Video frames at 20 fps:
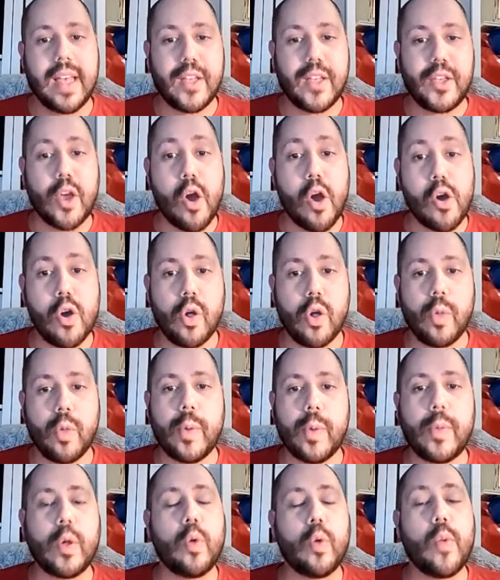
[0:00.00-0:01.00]
you're
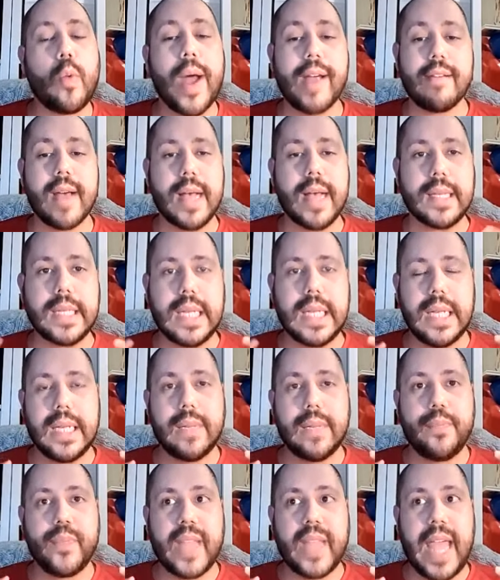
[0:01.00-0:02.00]
culpable. Whereas
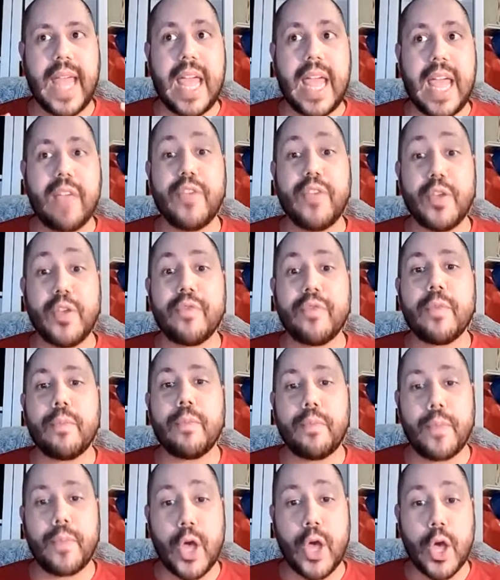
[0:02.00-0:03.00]
if you've
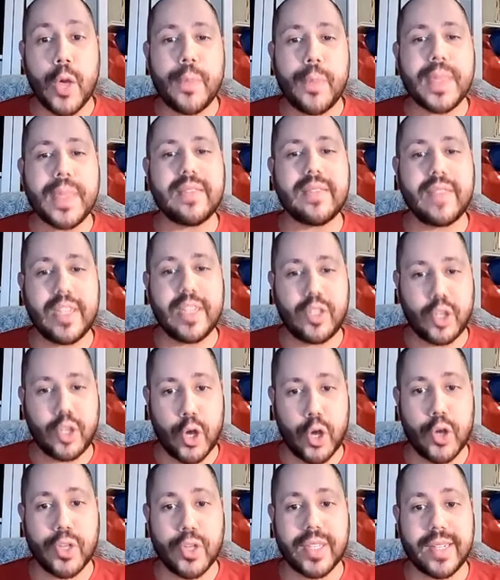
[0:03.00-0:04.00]
purposefully
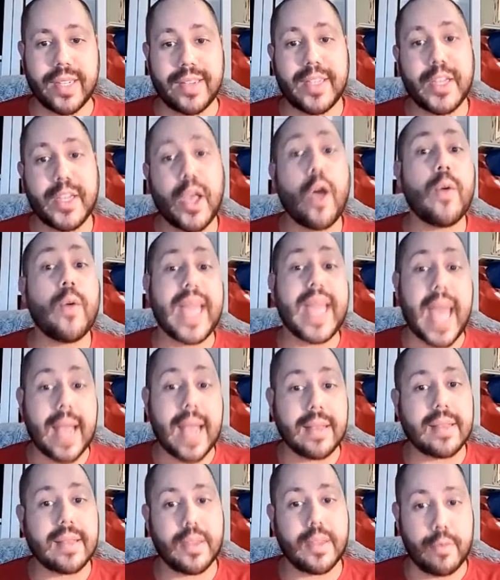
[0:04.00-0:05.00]
chosen to go
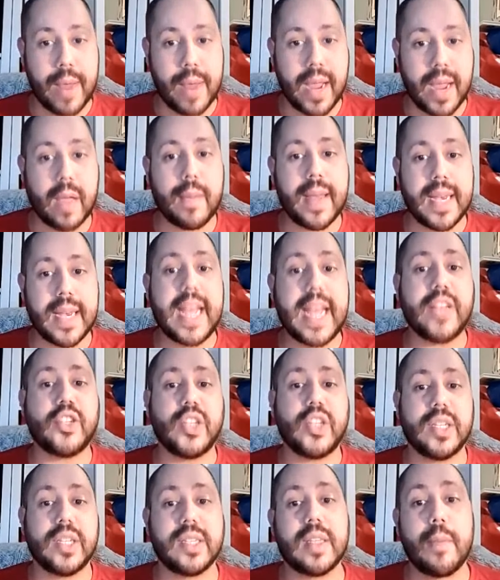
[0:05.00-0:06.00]
against the
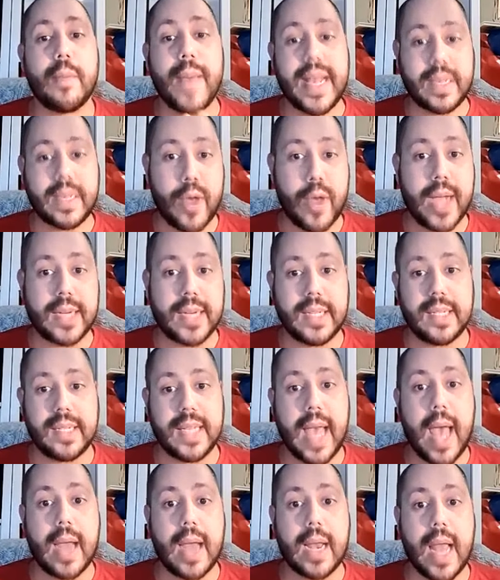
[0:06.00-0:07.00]
recommendations, the best practice
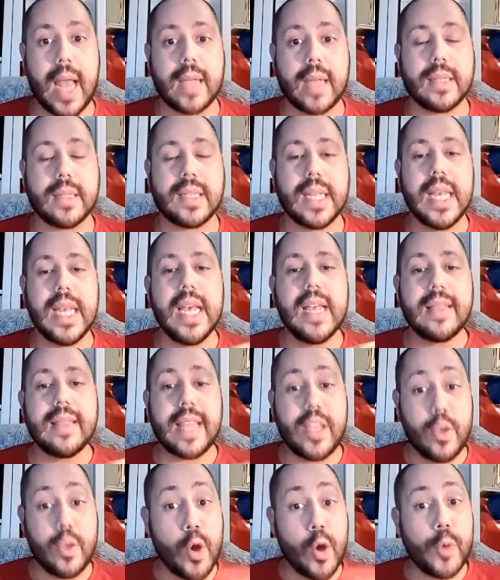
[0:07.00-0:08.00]
guidelines,
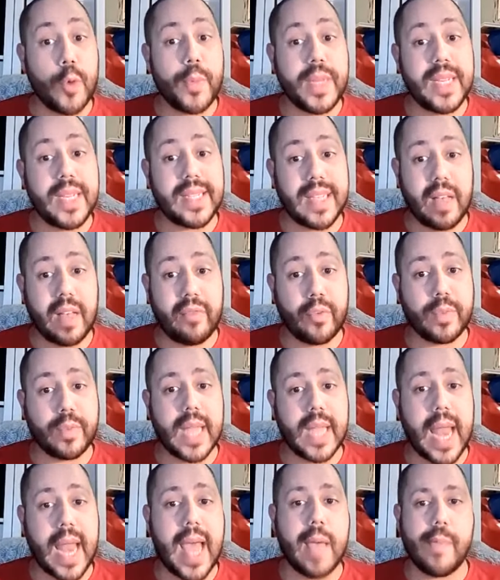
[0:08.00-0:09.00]
then you open yourself up
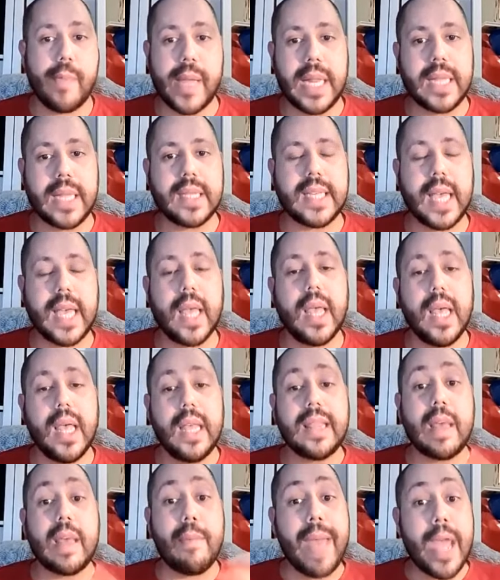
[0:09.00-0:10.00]
to liability.
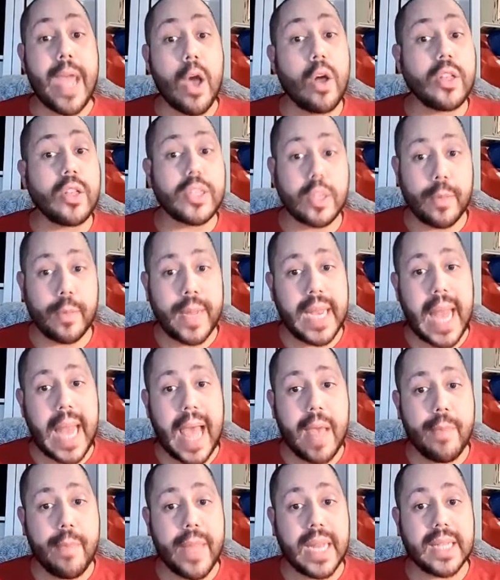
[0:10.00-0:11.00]
There may also be
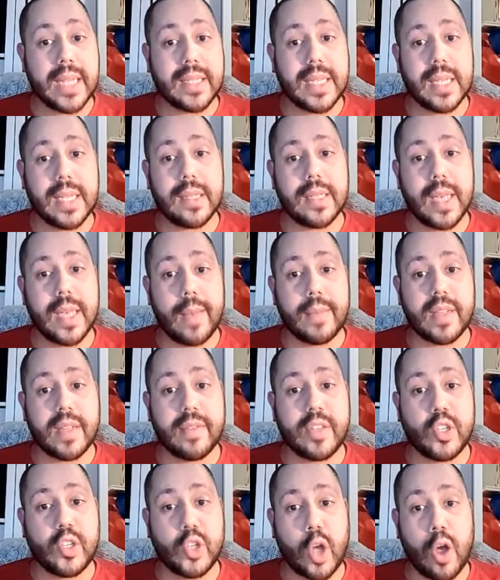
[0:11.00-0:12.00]
liability in terms
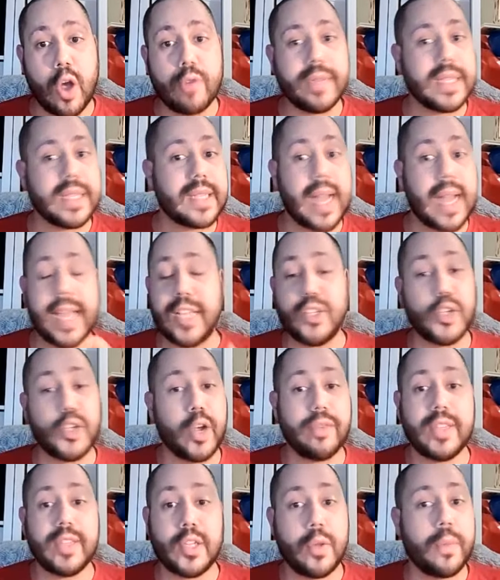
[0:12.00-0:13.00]
of insurance. Like,
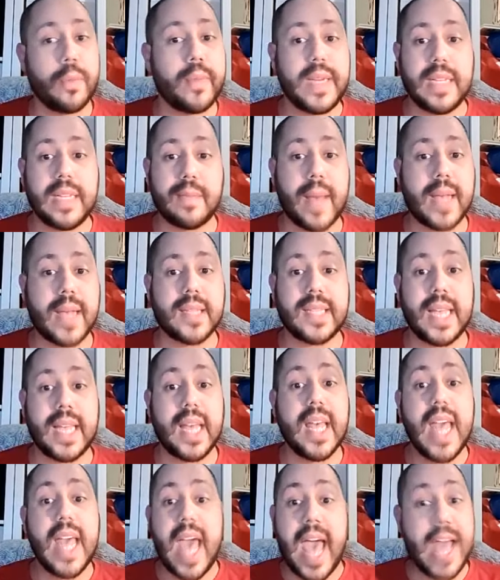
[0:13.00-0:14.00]
insurance companies might
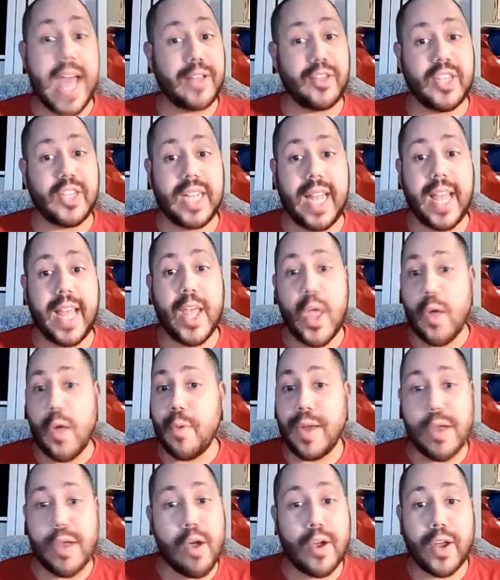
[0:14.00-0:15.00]
say, actually,
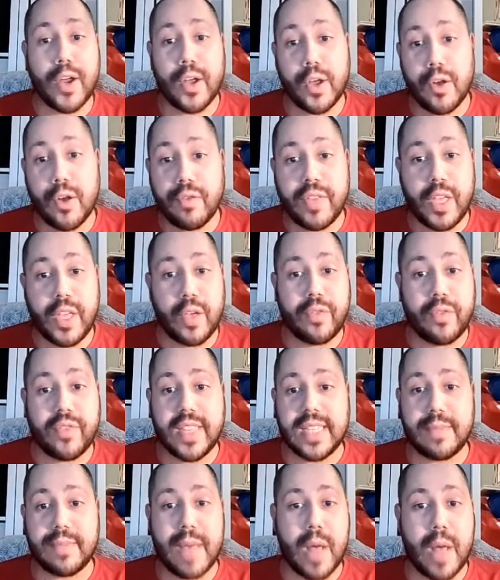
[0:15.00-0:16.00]
we're not going to cover you for
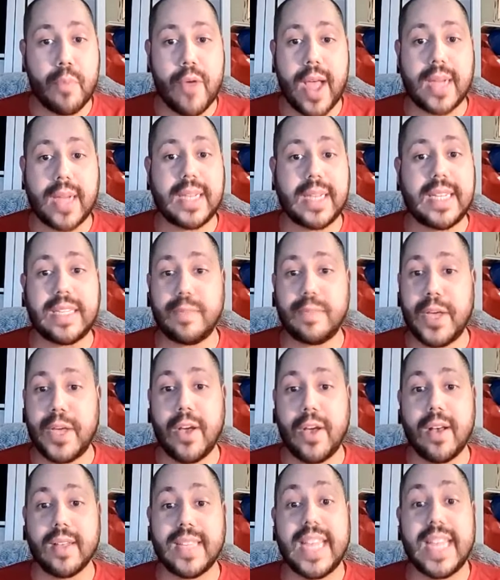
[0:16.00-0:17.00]
this malpractice
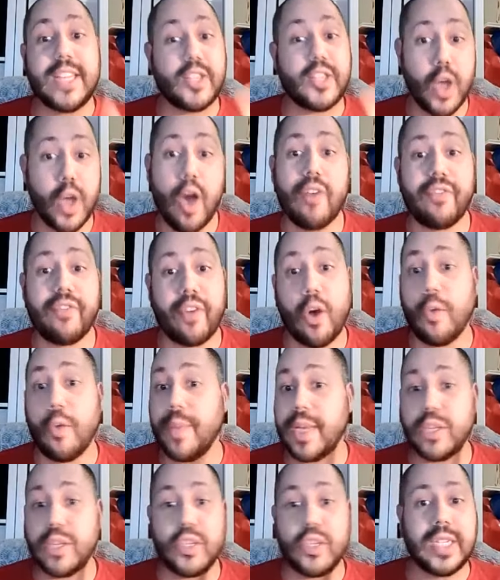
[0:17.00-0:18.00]
because it's your fault
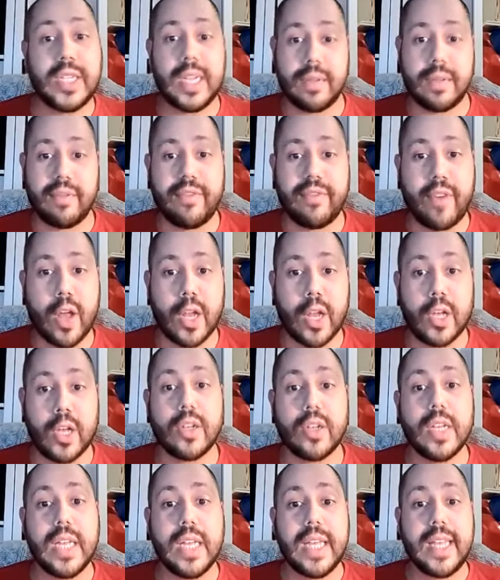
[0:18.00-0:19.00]
because you didn't
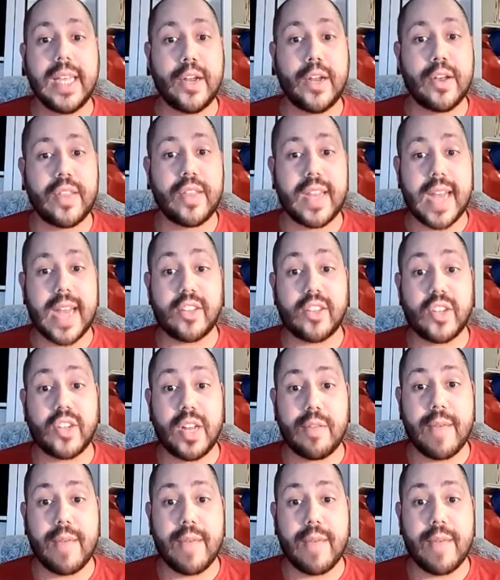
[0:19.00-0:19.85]
follow, you know, the nationally